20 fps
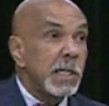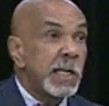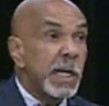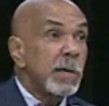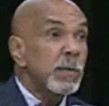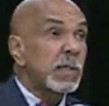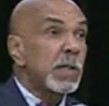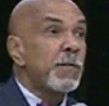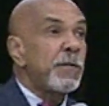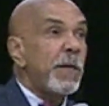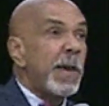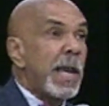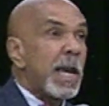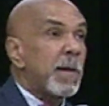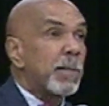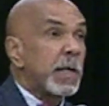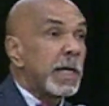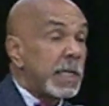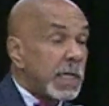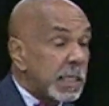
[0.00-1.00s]
There was a
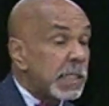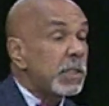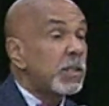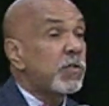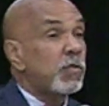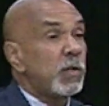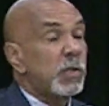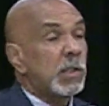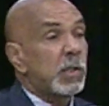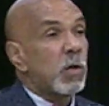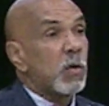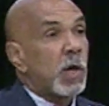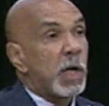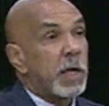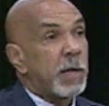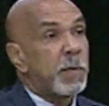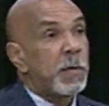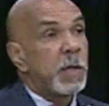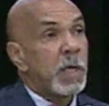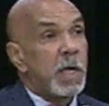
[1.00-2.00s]
family, and this is a true
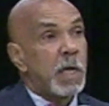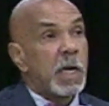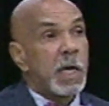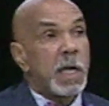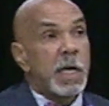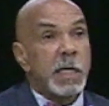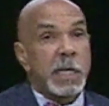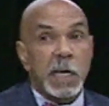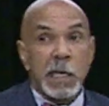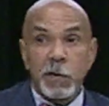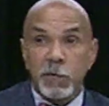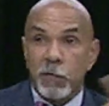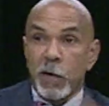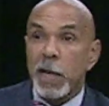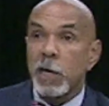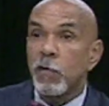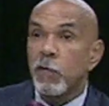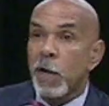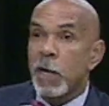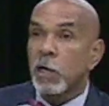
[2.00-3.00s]
story, that lived
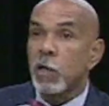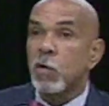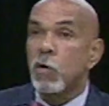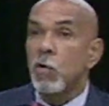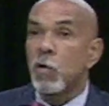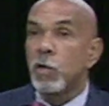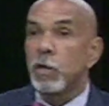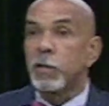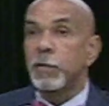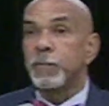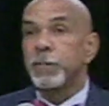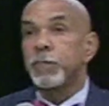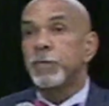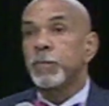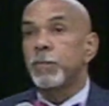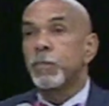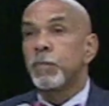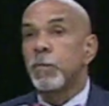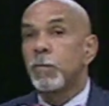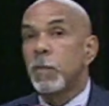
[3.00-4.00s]
right around the corner,
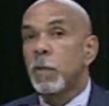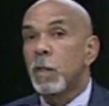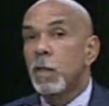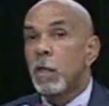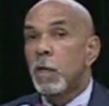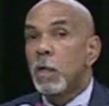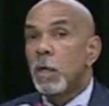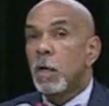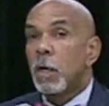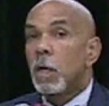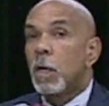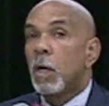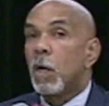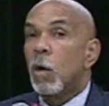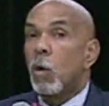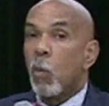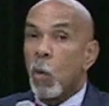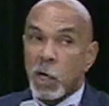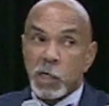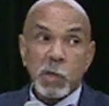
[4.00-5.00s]

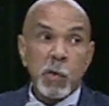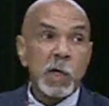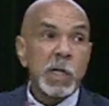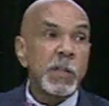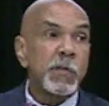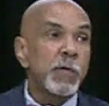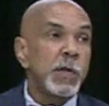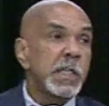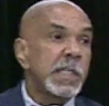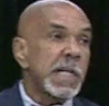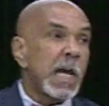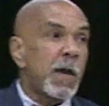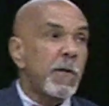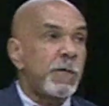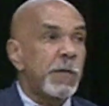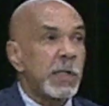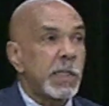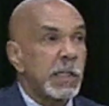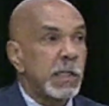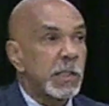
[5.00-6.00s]
123
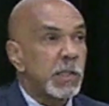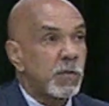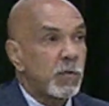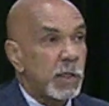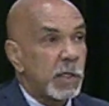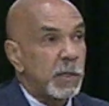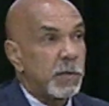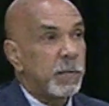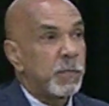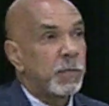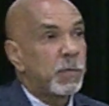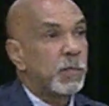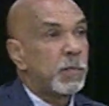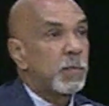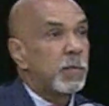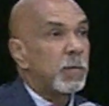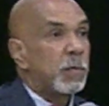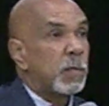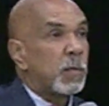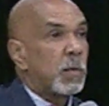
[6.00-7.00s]
South 50th Street.
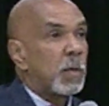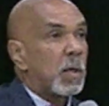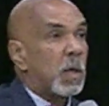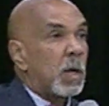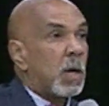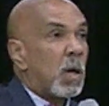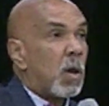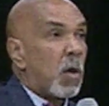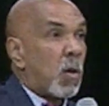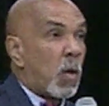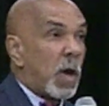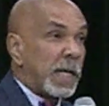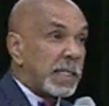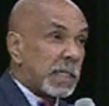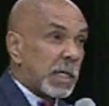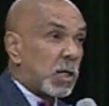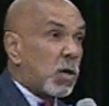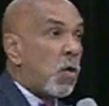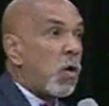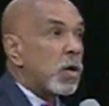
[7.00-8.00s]
Well,
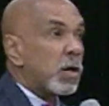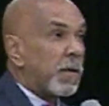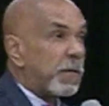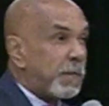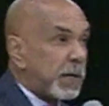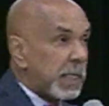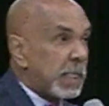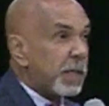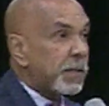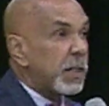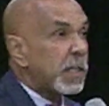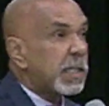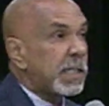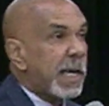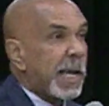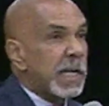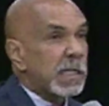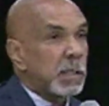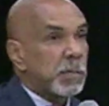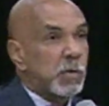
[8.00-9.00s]
that's the corner of 50th and
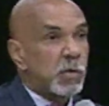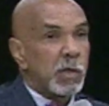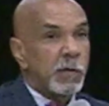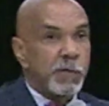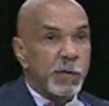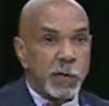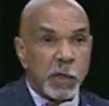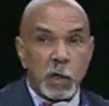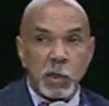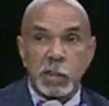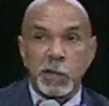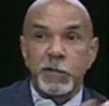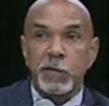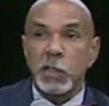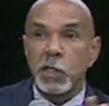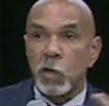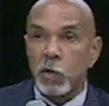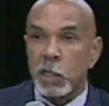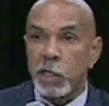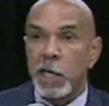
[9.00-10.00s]
Sampson Street for those of
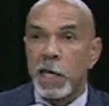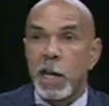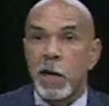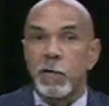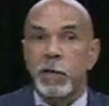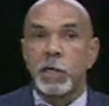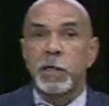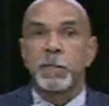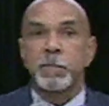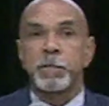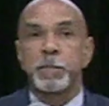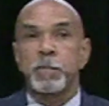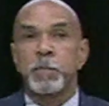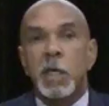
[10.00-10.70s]
you who know the area.